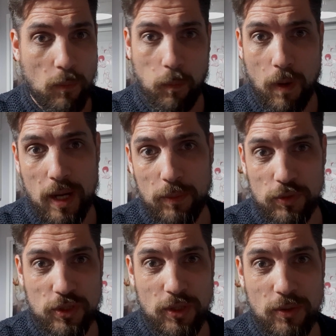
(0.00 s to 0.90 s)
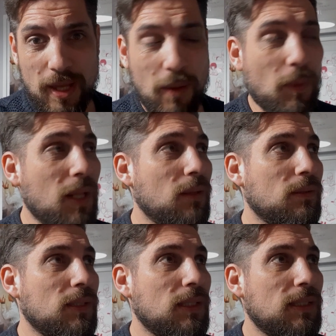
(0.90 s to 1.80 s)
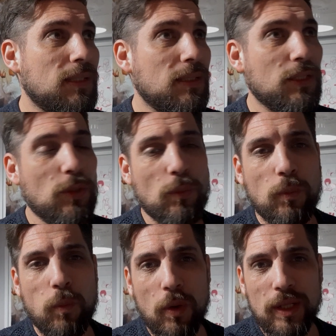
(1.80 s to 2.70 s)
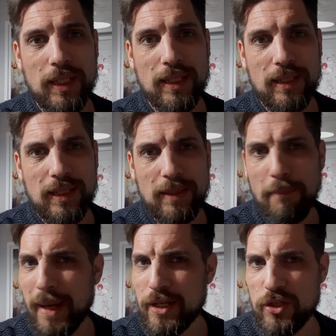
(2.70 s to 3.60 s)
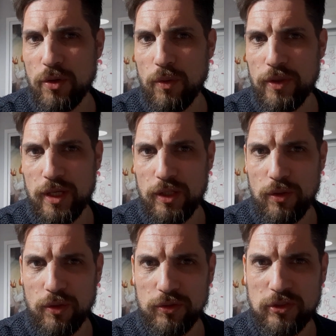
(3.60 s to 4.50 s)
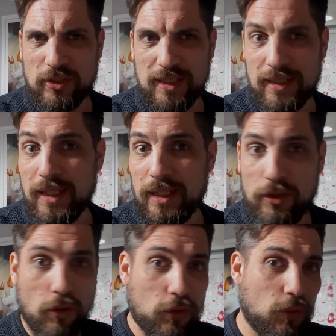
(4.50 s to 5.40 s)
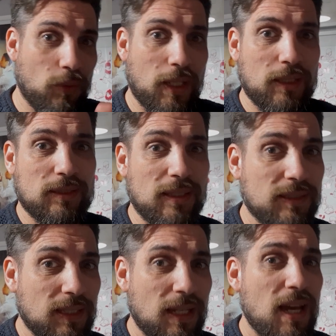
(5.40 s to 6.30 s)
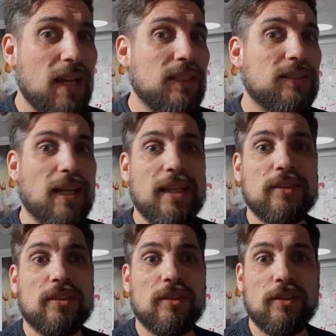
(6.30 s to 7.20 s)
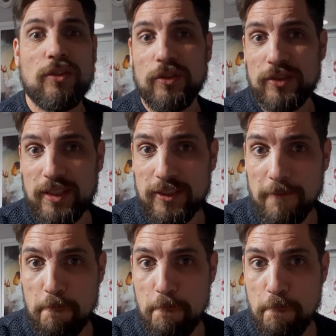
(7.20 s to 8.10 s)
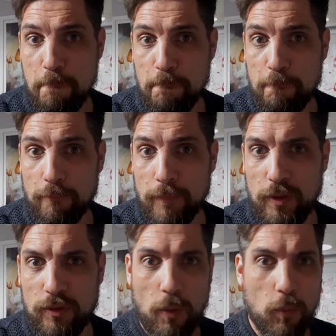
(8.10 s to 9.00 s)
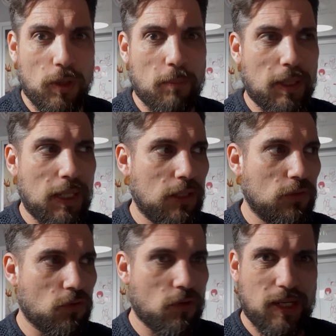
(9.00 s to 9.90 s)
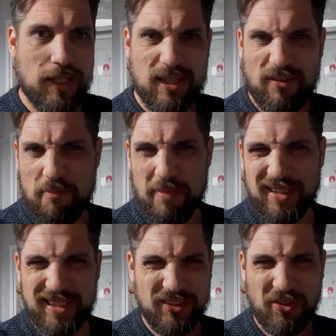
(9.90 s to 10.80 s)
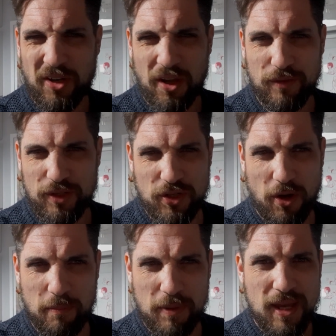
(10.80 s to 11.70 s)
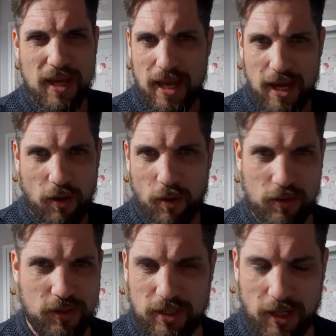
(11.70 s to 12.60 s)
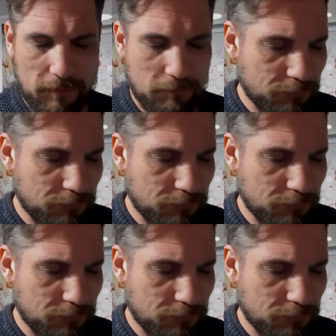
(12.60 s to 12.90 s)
Why would you do that? Well, you want to make sure that your city, your unique city, stays consistent. You don't want to be drawing different buildings all over the shop all the time.